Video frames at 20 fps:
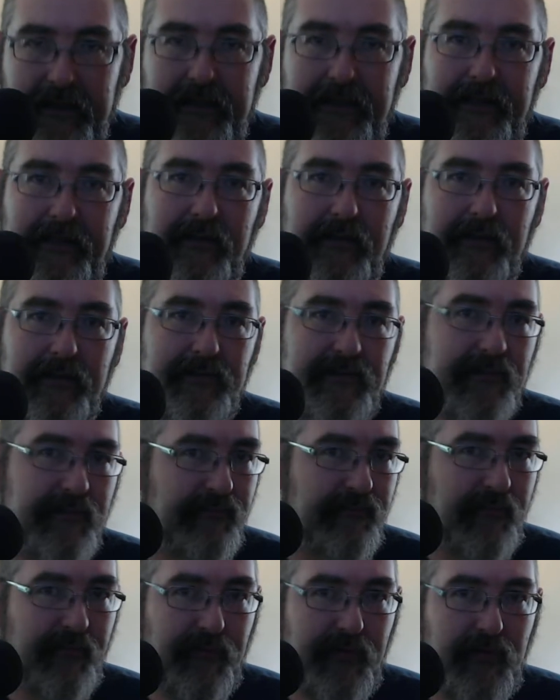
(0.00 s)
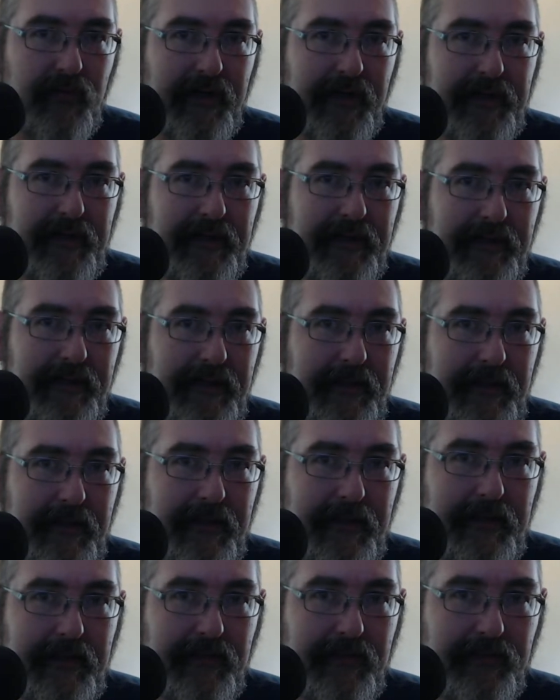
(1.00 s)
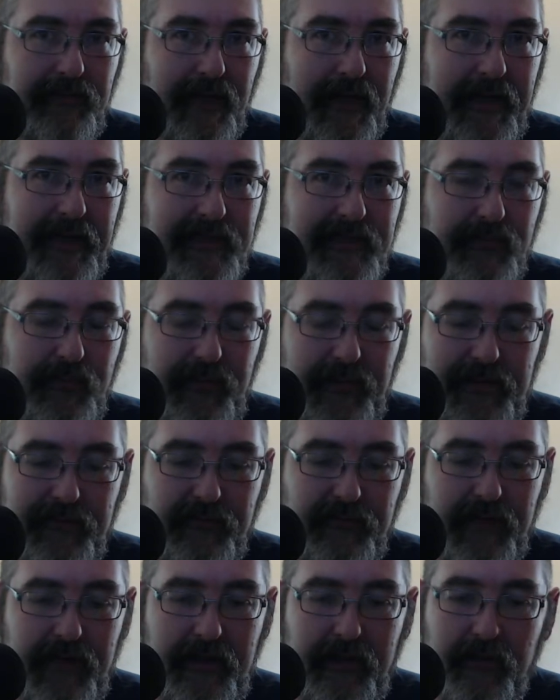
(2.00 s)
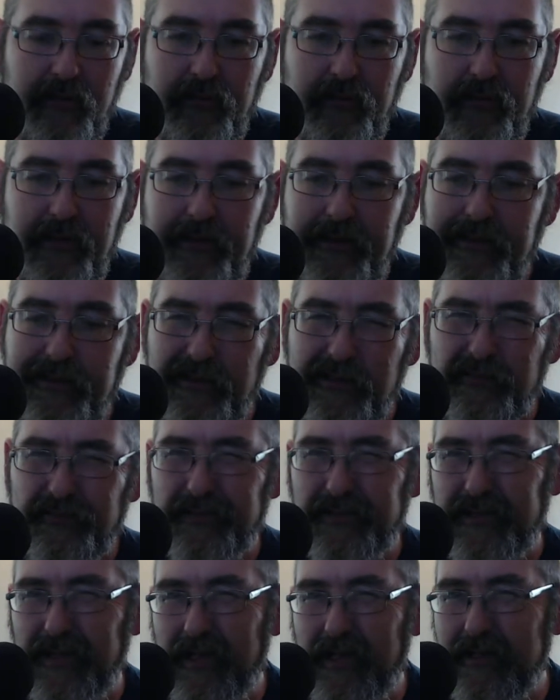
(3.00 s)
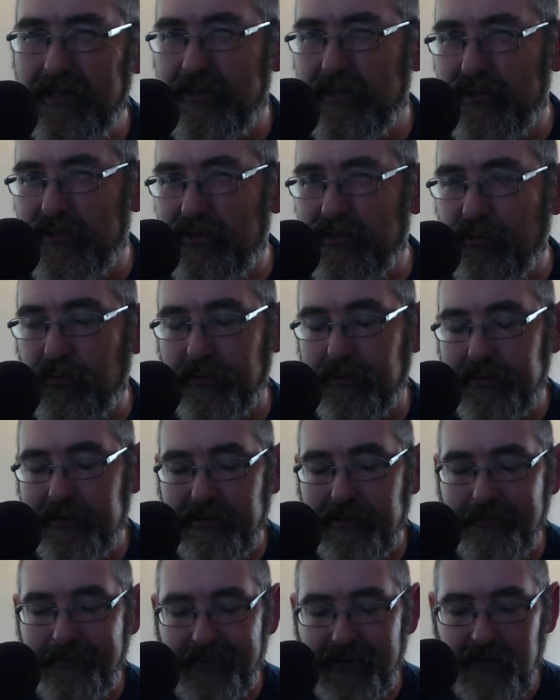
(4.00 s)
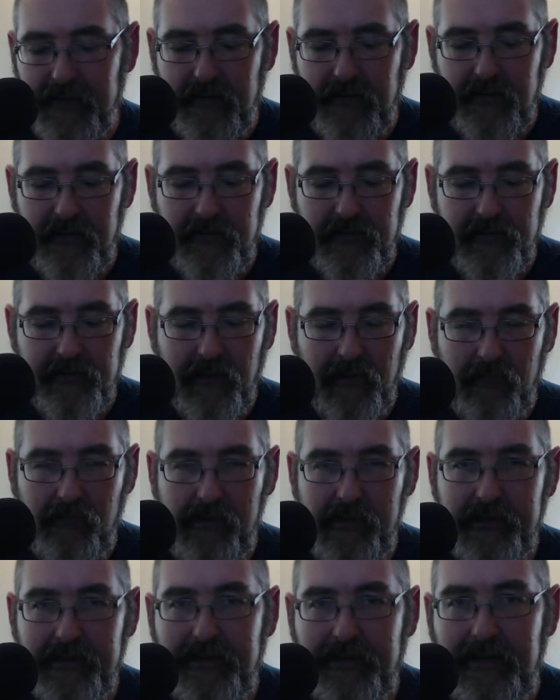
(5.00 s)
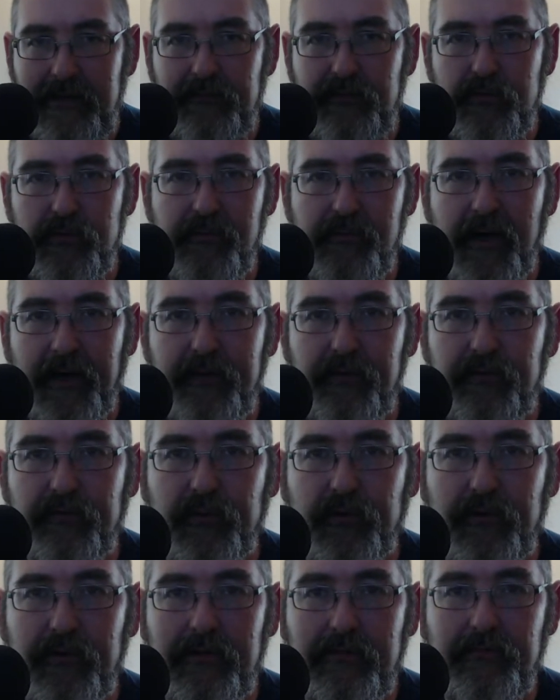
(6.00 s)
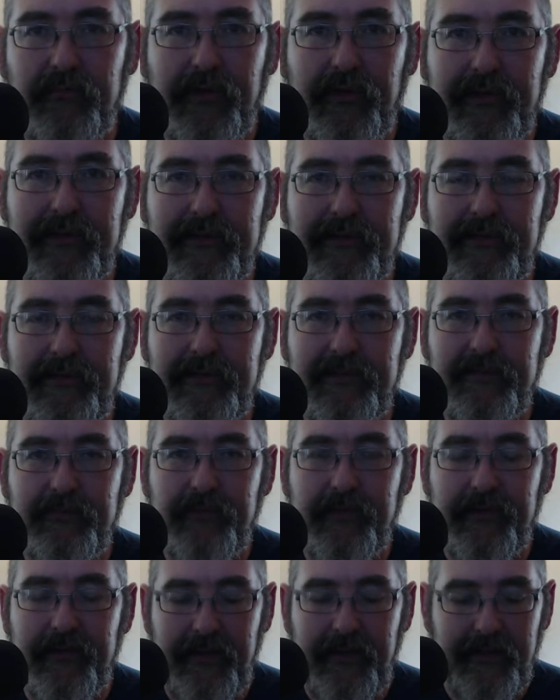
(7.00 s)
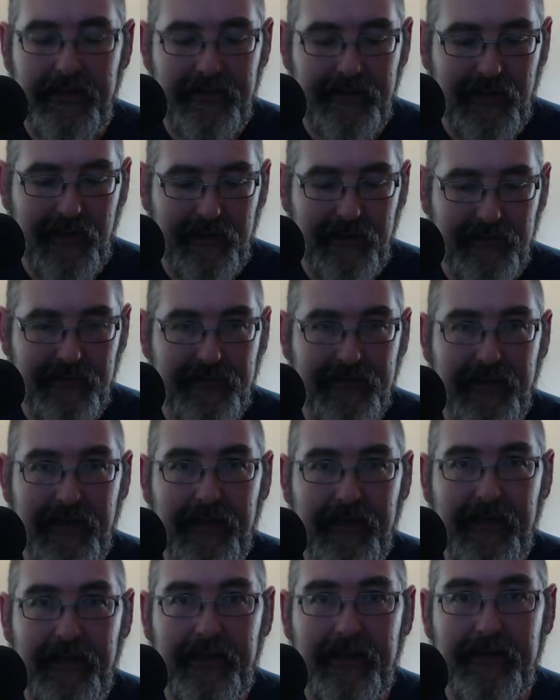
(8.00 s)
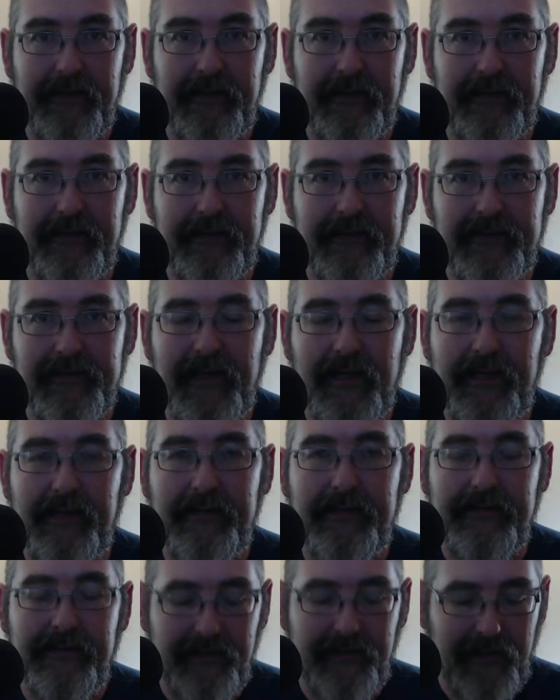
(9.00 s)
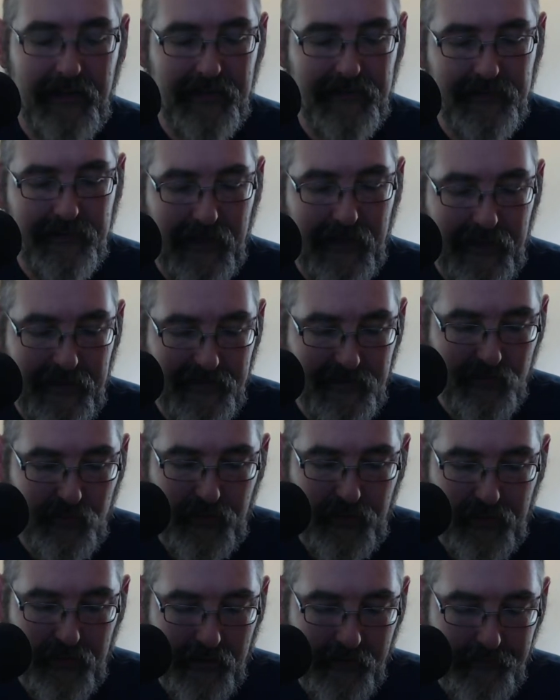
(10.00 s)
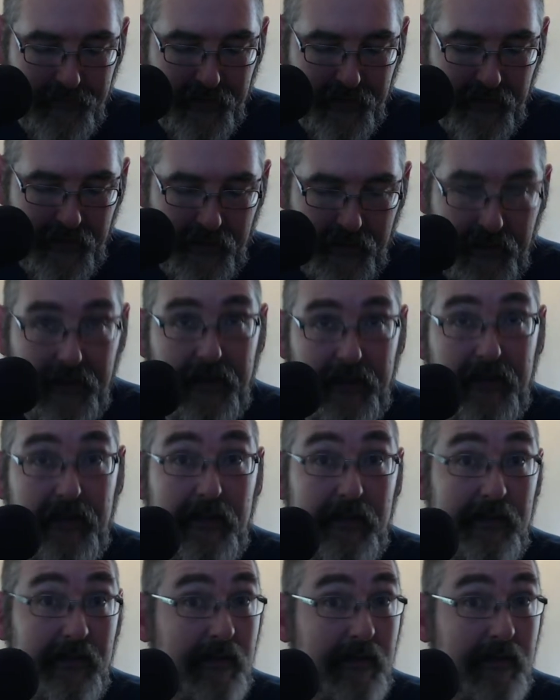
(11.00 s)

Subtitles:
because the review I did at the end of last week's video was kind of short. So I wanted to give you my overall impressions with the antennas that I decided to test last week. And